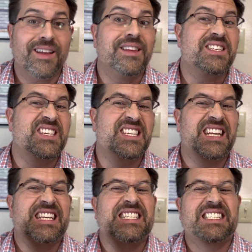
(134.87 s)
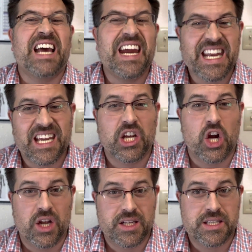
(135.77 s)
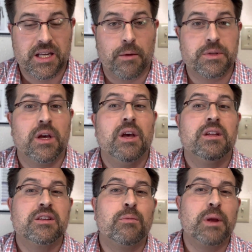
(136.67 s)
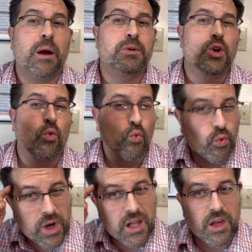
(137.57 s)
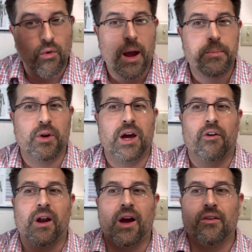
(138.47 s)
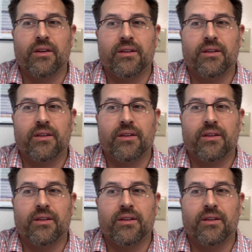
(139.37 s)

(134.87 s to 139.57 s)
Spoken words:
This is an exciting concept to be able to really wrap your head around.